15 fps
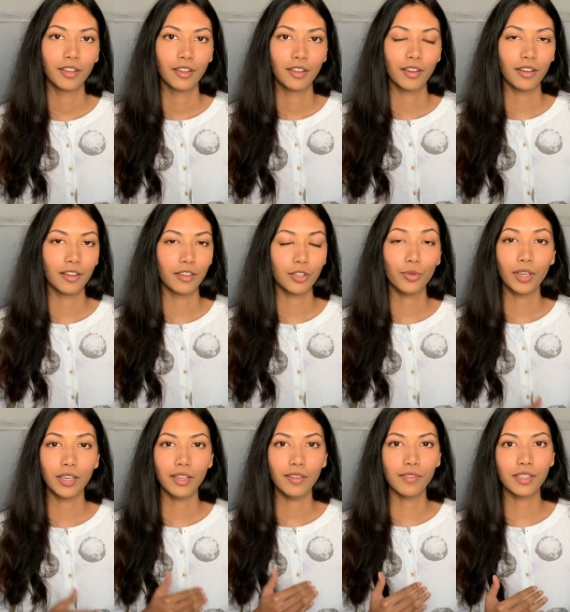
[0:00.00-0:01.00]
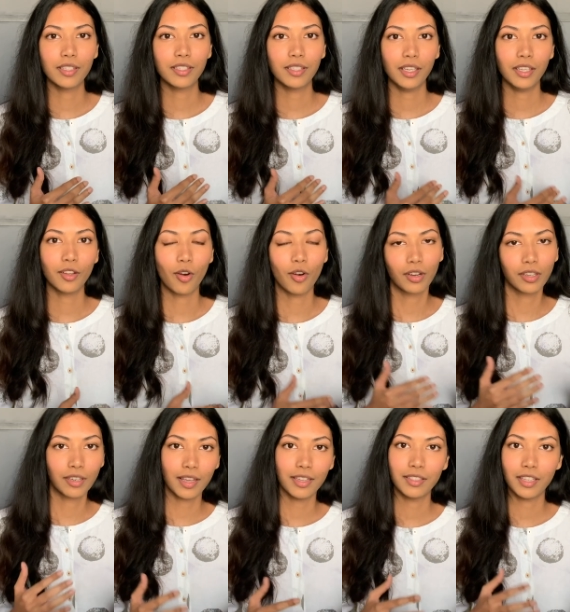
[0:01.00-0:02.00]
uh, you can even see the
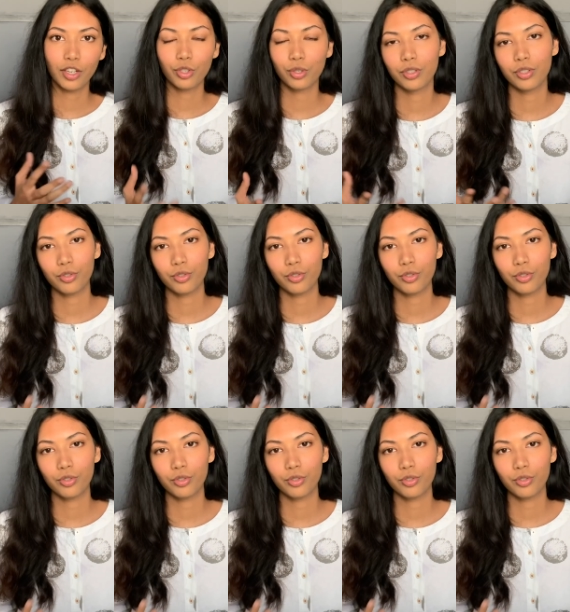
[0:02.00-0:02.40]
organization